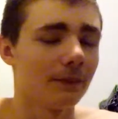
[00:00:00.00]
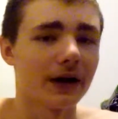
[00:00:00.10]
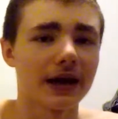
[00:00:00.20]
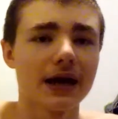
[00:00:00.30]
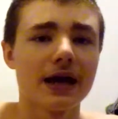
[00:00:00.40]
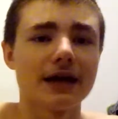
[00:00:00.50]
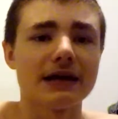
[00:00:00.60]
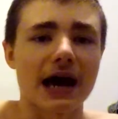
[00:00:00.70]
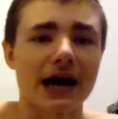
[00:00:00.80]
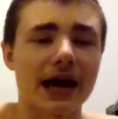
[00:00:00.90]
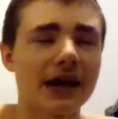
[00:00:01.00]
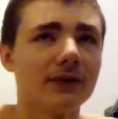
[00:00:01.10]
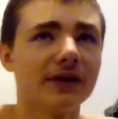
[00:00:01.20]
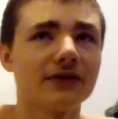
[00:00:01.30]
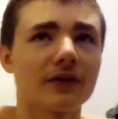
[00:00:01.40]
But yeah,
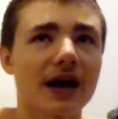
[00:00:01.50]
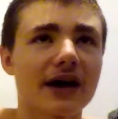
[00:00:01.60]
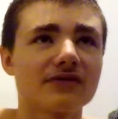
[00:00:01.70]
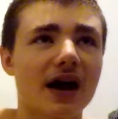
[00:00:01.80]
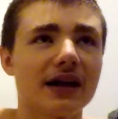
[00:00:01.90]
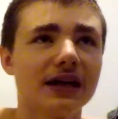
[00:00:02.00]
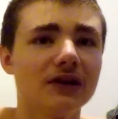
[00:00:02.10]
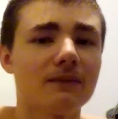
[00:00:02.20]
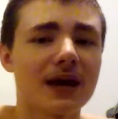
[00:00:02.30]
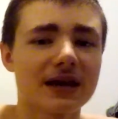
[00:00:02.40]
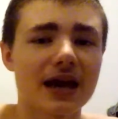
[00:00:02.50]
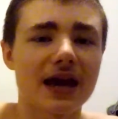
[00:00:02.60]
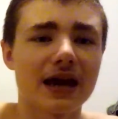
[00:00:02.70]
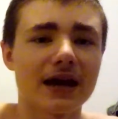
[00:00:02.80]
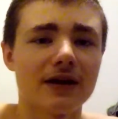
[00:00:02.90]
anyways, though, guys, I need to make
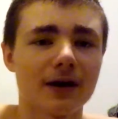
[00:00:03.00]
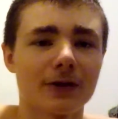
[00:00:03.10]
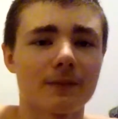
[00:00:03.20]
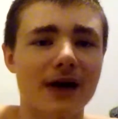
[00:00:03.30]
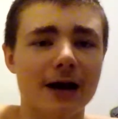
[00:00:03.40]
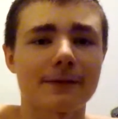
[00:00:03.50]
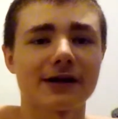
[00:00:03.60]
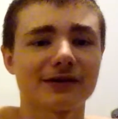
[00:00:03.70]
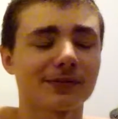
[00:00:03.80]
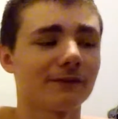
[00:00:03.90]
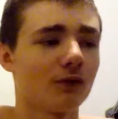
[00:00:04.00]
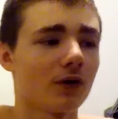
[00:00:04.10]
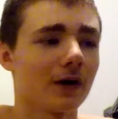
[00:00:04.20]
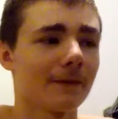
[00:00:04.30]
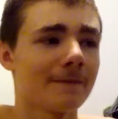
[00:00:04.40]
another back, biceps, and
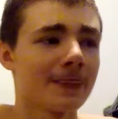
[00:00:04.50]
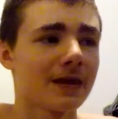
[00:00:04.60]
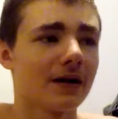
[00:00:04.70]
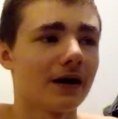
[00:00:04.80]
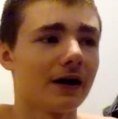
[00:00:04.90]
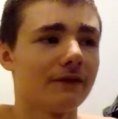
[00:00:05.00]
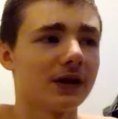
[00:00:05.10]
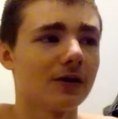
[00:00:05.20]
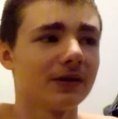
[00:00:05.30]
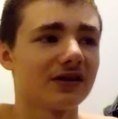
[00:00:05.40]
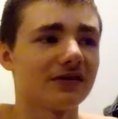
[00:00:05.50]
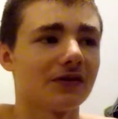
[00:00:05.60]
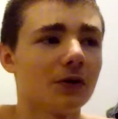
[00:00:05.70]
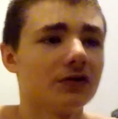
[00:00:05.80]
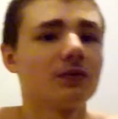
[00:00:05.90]
forearm video because
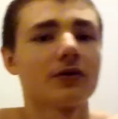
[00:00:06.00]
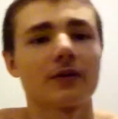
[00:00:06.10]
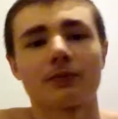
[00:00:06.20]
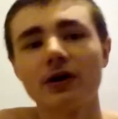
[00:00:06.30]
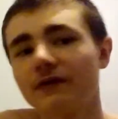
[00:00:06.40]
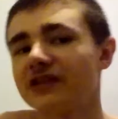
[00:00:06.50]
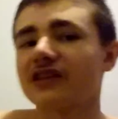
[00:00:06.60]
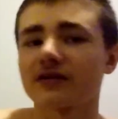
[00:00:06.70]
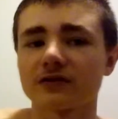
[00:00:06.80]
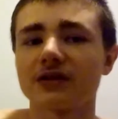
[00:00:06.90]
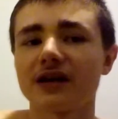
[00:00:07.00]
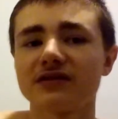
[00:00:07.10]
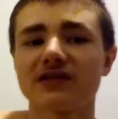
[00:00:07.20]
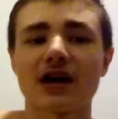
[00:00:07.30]
those were the previous exercises.